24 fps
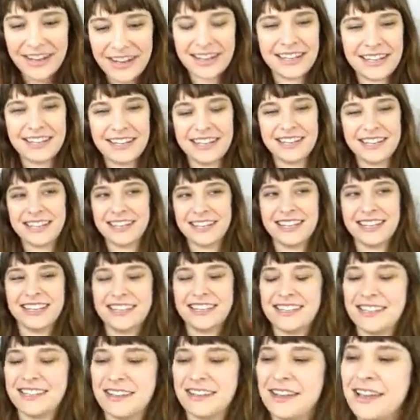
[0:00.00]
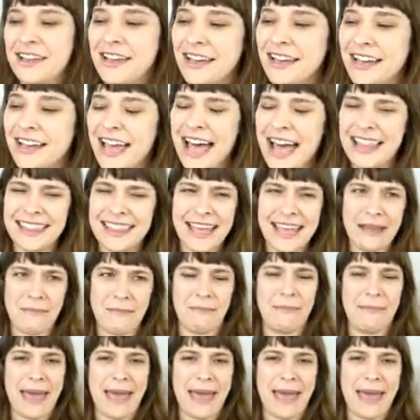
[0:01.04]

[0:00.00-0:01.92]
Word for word: He, he got that